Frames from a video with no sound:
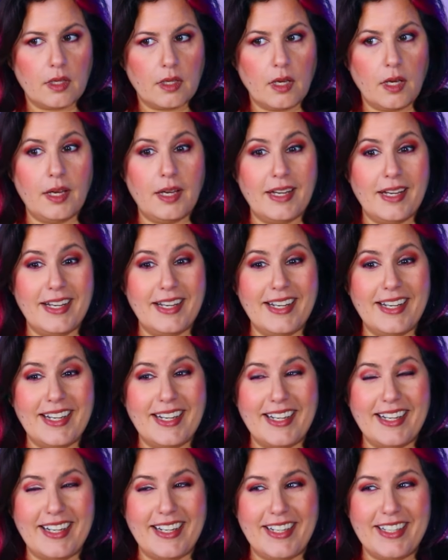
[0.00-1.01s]

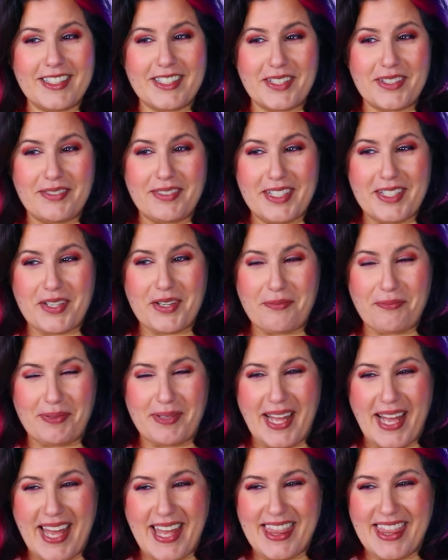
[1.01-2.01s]
So what's your
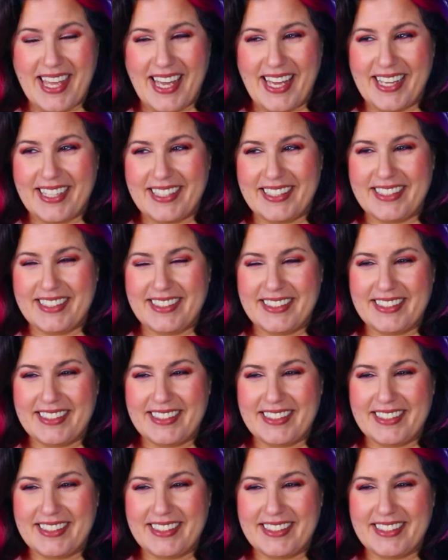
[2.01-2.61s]
plan then?